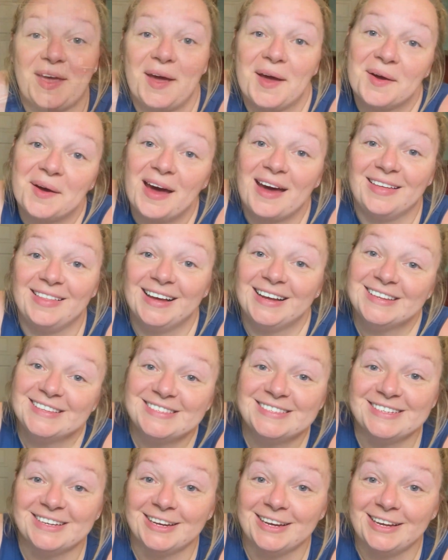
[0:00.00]
Okay, that's
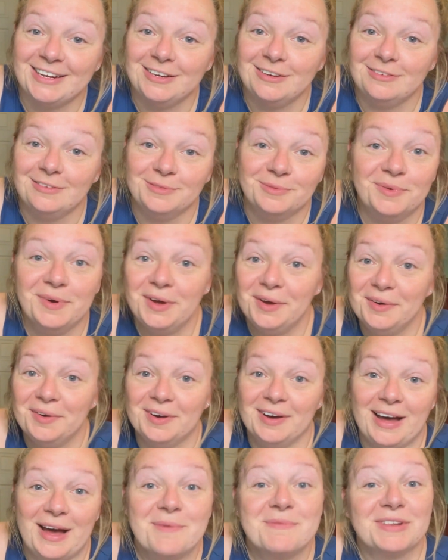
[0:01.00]
done. Woo!
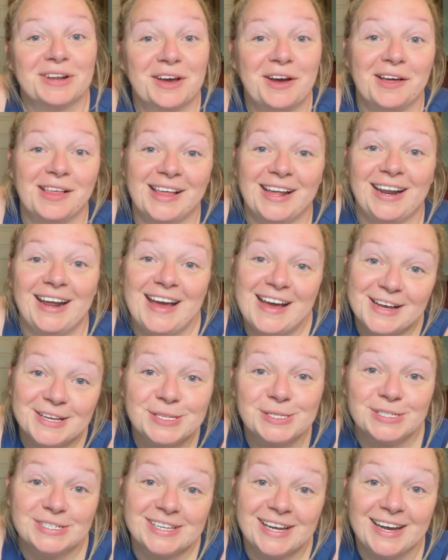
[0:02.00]
I'm going to call that
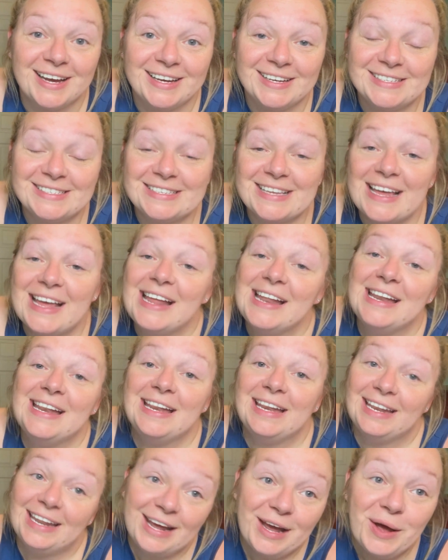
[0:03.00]
exercise.
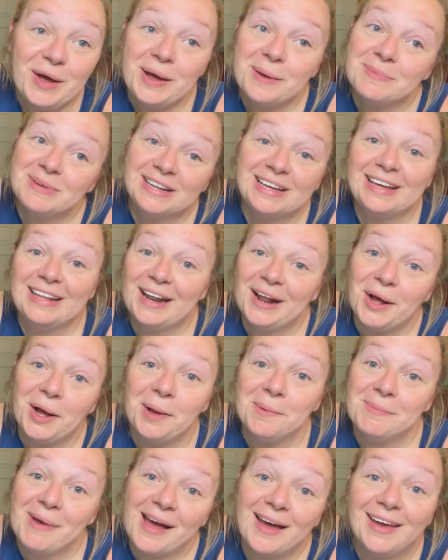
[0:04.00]
Now I'm going to get out
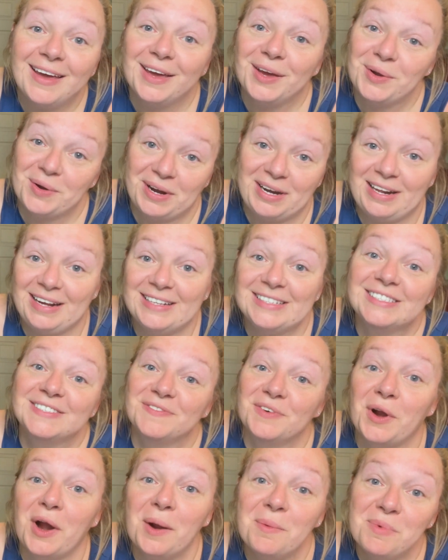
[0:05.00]
all my ingredients
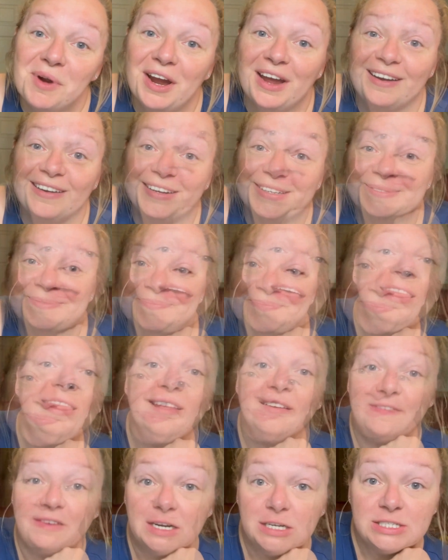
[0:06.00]
for our bread.
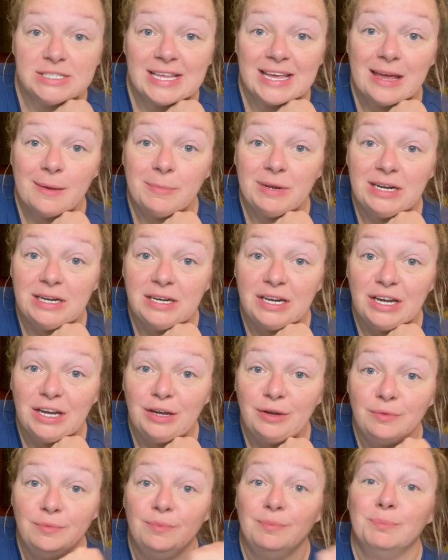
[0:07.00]
The first thing I'm going to
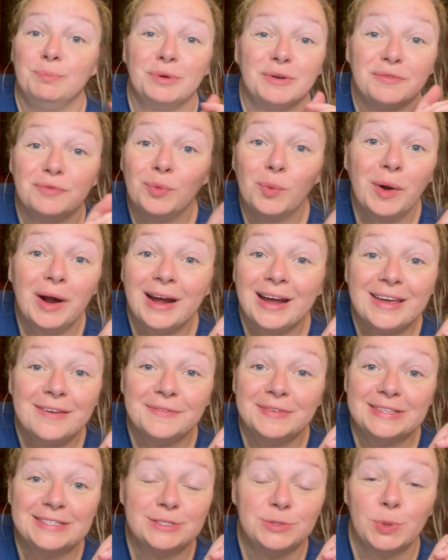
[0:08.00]
do, before I
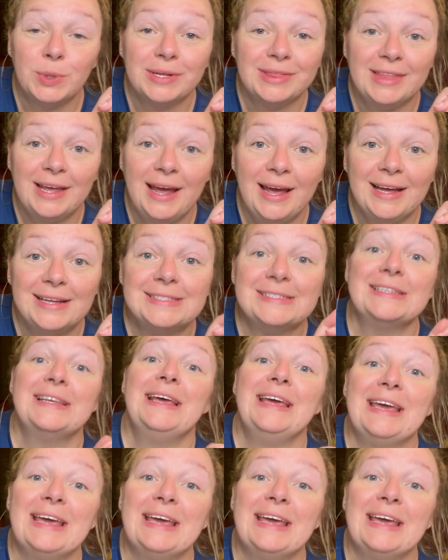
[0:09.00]
even start that,